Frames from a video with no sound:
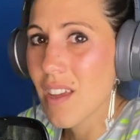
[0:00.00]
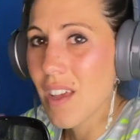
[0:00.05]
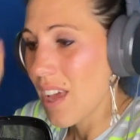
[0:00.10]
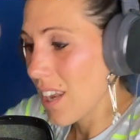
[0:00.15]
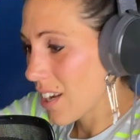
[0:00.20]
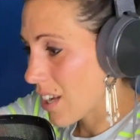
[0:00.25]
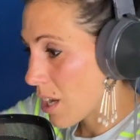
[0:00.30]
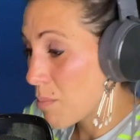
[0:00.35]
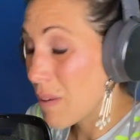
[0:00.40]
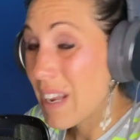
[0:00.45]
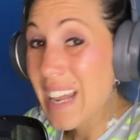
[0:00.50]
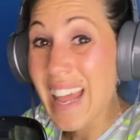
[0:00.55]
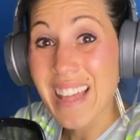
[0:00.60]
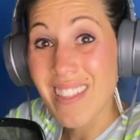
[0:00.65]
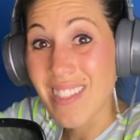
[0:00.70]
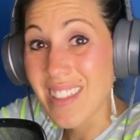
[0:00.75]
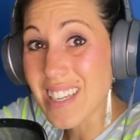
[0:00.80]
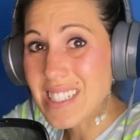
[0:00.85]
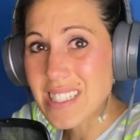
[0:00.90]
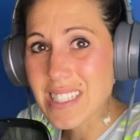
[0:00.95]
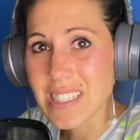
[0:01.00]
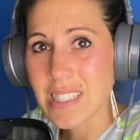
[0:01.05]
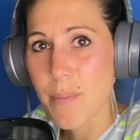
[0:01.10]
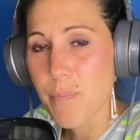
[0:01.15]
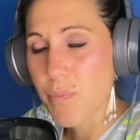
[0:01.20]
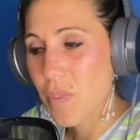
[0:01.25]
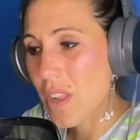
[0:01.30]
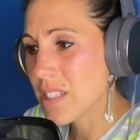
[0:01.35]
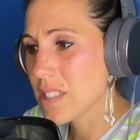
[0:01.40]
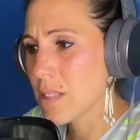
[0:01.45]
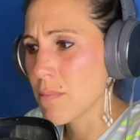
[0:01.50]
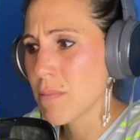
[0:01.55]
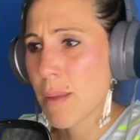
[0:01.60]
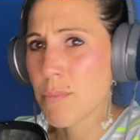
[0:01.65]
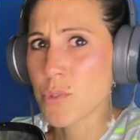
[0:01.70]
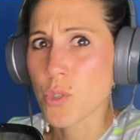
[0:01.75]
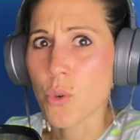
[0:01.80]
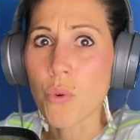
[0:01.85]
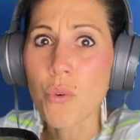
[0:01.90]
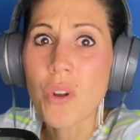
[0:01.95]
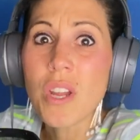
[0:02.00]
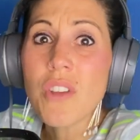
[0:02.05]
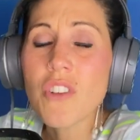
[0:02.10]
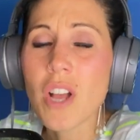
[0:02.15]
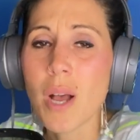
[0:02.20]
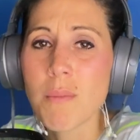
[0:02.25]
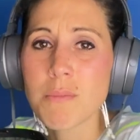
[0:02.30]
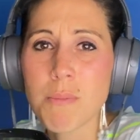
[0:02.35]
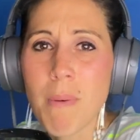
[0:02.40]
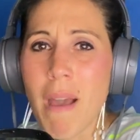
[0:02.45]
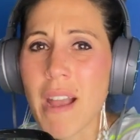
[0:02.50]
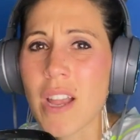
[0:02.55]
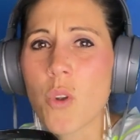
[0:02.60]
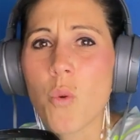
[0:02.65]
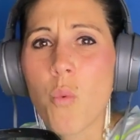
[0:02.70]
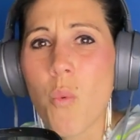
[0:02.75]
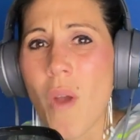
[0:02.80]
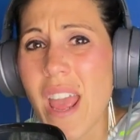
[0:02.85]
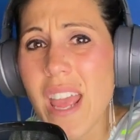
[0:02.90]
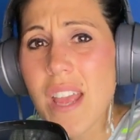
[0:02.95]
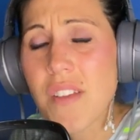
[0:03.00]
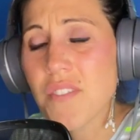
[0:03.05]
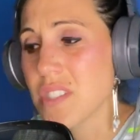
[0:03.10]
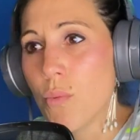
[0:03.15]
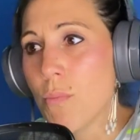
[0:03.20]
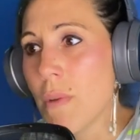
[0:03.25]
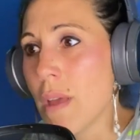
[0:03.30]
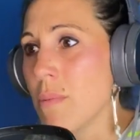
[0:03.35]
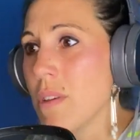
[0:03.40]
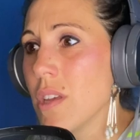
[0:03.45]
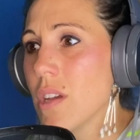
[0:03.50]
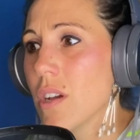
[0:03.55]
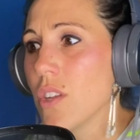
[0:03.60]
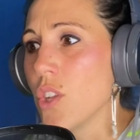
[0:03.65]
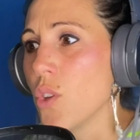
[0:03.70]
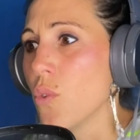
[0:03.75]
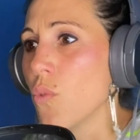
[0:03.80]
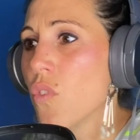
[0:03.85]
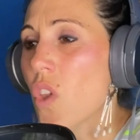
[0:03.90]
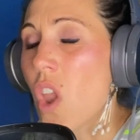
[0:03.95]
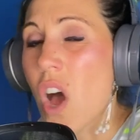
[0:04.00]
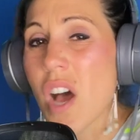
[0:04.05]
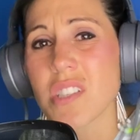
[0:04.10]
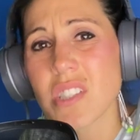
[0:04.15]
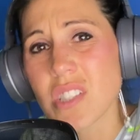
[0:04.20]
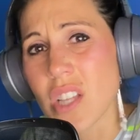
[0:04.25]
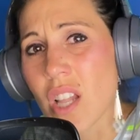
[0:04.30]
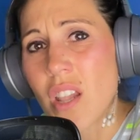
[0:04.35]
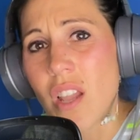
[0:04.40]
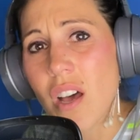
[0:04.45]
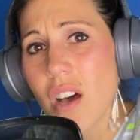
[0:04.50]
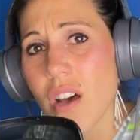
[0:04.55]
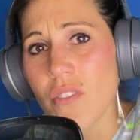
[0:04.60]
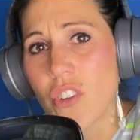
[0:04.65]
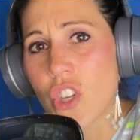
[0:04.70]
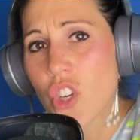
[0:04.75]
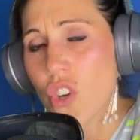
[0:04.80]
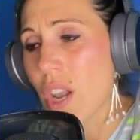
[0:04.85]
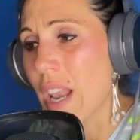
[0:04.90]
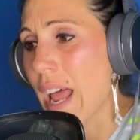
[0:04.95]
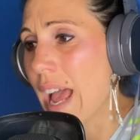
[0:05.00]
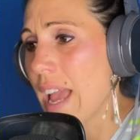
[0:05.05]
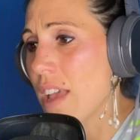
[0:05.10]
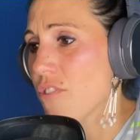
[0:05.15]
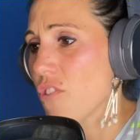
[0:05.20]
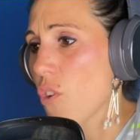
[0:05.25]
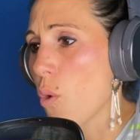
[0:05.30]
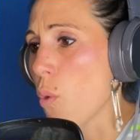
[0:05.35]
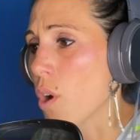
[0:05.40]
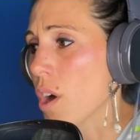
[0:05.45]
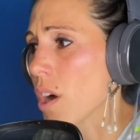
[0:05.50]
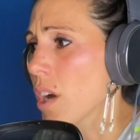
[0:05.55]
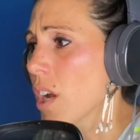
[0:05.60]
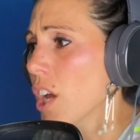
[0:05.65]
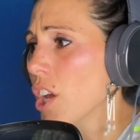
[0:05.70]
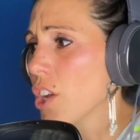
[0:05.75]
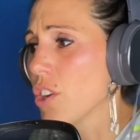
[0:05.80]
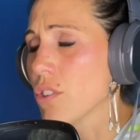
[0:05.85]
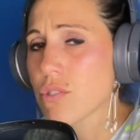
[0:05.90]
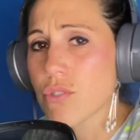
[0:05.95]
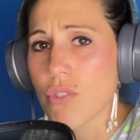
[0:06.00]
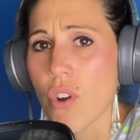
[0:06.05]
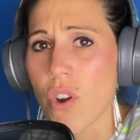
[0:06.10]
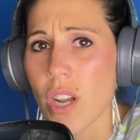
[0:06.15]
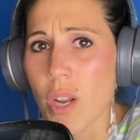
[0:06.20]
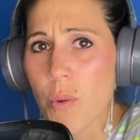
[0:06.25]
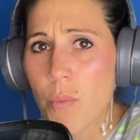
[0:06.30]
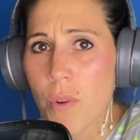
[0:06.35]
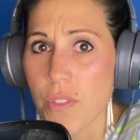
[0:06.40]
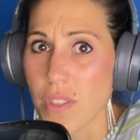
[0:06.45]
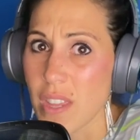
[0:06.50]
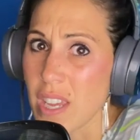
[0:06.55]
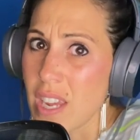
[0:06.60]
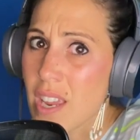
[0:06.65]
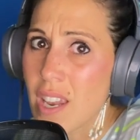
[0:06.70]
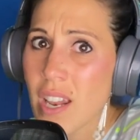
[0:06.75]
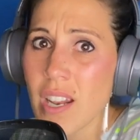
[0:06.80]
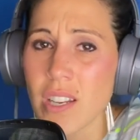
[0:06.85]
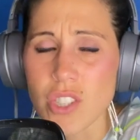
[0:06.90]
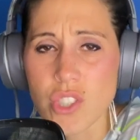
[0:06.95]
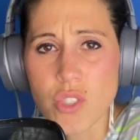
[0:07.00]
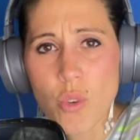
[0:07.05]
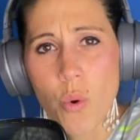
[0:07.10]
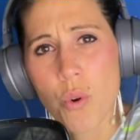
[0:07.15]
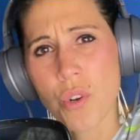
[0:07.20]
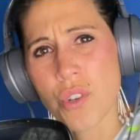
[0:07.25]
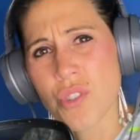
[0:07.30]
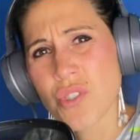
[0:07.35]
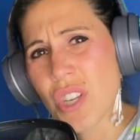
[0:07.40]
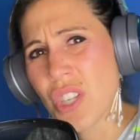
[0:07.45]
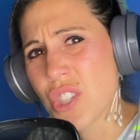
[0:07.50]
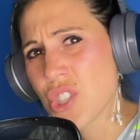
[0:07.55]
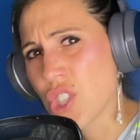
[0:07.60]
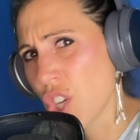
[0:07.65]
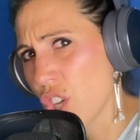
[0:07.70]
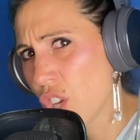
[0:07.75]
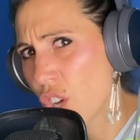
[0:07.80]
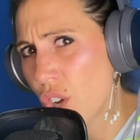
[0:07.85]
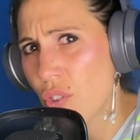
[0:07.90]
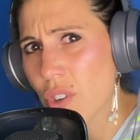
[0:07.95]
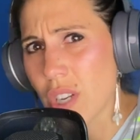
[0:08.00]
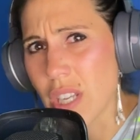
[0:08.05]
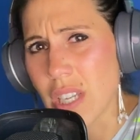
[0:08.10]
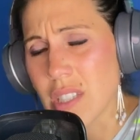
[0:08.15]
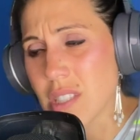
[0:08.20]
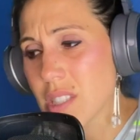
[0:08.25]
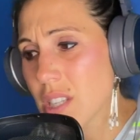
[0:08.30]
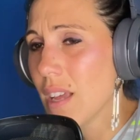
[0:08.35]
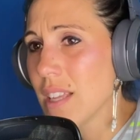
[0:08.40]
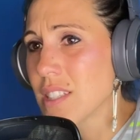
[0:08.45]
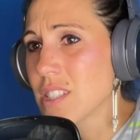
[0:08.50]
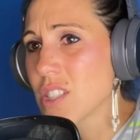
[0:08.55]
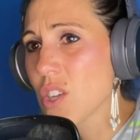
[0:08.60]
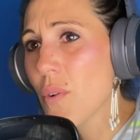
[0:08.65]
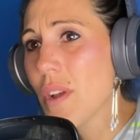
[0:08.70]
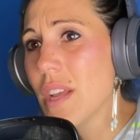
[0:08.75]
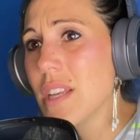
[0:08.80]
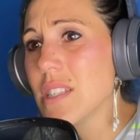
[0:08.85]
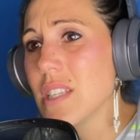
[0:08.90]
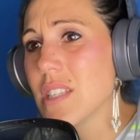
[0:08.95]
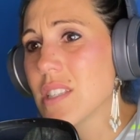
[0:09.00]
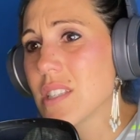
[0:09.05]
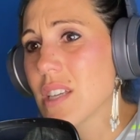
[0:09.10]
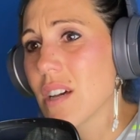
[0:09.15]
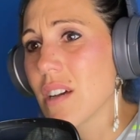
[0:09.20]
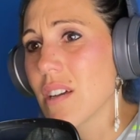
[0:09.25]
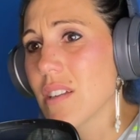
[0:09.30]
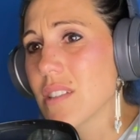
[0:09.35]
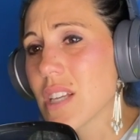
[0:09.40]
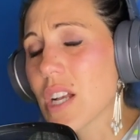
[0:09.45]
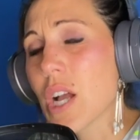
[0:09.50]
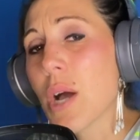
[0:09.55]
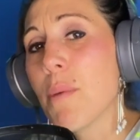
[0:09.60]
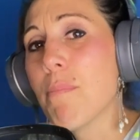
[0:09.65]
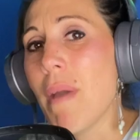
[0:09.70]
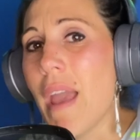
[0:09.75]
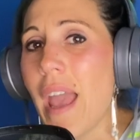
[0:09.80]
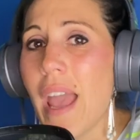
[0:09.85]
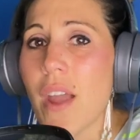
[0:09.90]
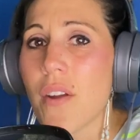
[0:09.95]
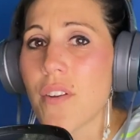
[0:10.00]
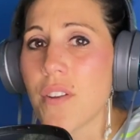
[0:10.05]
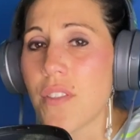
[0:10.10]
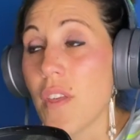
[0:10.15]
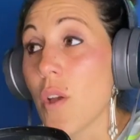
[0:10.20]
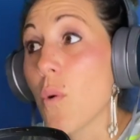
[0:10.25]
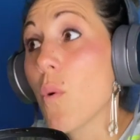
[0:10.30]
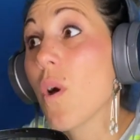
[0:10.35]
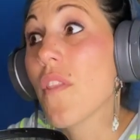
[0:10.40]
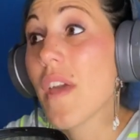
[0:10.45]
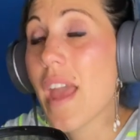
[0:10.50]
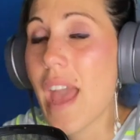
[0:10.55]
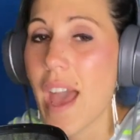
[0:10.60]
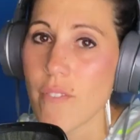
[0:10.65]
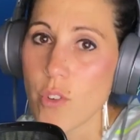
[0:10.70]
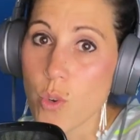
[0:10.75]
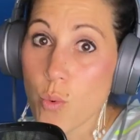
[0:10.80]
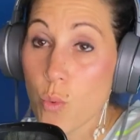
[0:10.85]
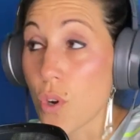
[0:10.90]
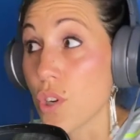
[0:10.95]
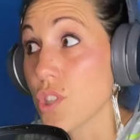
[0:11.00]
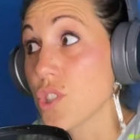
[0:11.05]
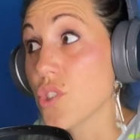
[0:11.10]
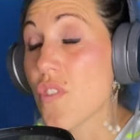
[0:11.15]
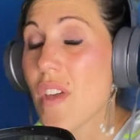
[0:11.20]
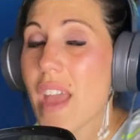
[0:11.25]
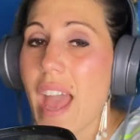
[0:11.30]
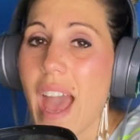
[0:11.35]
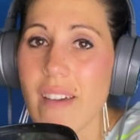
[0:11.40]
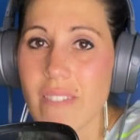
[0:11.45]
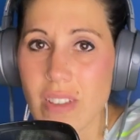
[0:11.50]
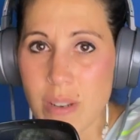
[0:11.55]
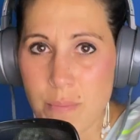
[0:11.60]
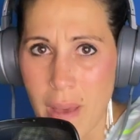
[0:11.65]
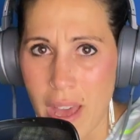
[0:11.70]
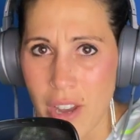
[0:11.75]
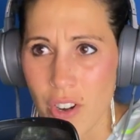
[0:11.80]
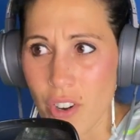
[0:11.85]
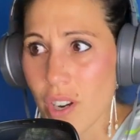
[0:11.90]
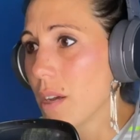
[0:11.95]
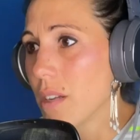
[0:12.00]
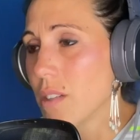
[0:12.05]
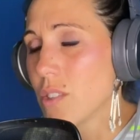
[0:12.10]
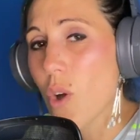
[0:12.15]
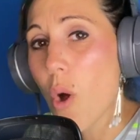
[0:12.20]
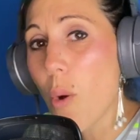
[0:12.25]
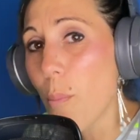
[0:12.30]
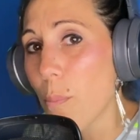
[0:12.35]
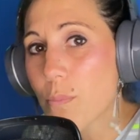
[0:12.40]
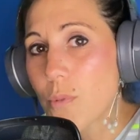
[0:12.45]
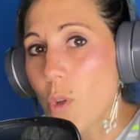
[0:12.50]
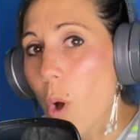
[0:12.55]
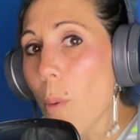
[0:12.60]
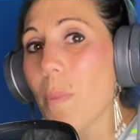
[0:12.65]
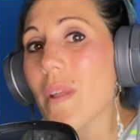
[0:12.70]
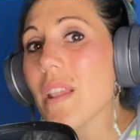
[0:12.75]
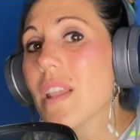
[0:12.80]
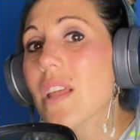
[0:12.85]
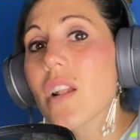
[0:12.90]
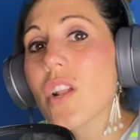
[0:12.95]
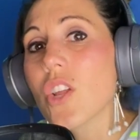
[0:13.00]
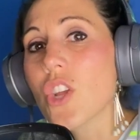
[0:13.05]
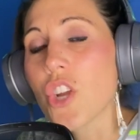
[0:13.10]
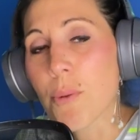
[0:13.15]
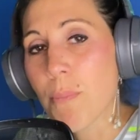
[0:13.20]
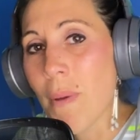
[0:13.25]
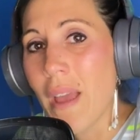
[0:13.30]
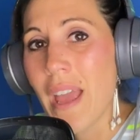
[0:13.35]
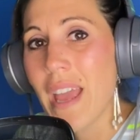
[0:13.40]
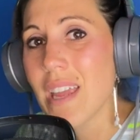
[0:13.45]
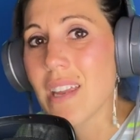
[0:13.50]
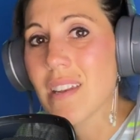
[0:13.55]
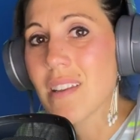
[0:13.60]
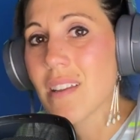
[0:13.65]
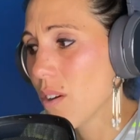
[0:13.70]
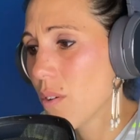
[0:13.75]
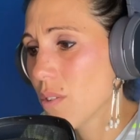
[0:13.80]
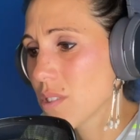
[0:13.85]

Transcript: It can be like this and sometimes grief comes back in waves. Maybe you've lost a love in your life or you're struggling with eating disorders or insecurities. It's so easy to to compare and think, well, they have it worse or they have it better. Don't don't belittle your pain.